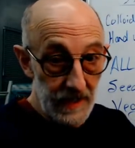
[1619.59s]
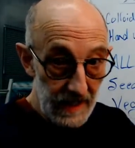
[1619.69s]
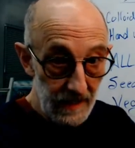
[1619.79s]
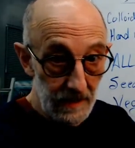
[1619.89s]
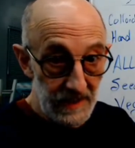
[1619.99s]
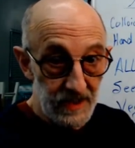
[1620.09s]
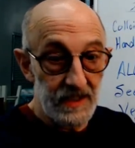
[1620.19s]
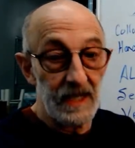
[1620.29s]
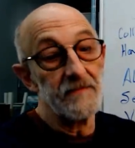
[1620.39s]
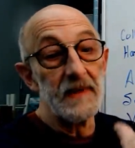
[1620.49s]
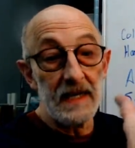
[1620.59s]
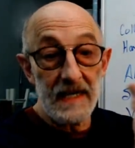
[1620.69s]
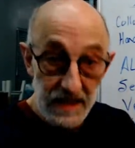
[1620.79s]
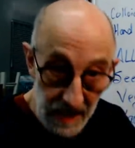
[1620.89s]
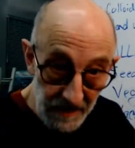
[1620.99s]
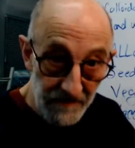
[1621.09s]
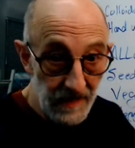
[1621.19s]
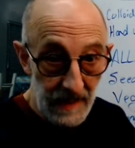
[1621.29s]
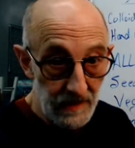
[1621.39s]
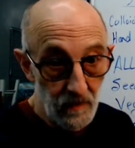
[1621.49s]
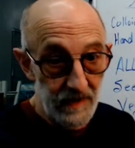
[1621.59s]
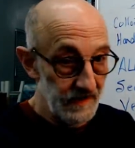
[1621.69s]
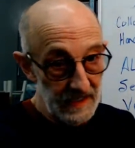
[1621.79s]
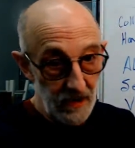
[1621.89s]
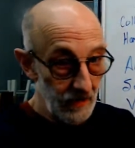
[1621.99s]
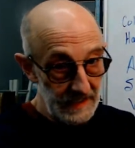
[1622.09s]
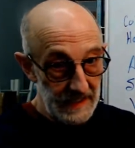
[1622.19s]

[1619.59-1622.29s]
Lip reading: elements that have been identified within the RDA